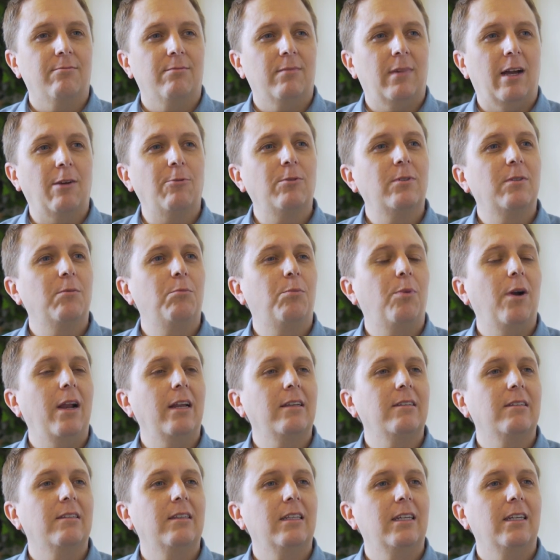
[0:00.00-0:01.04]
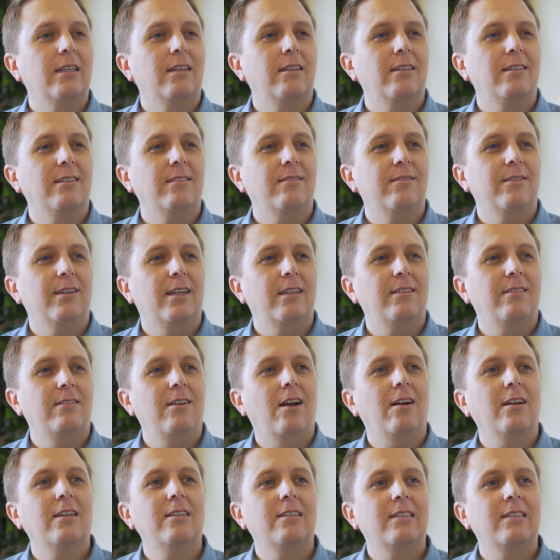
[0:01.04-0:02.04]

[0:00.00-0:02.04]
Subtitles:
I was impressed that as young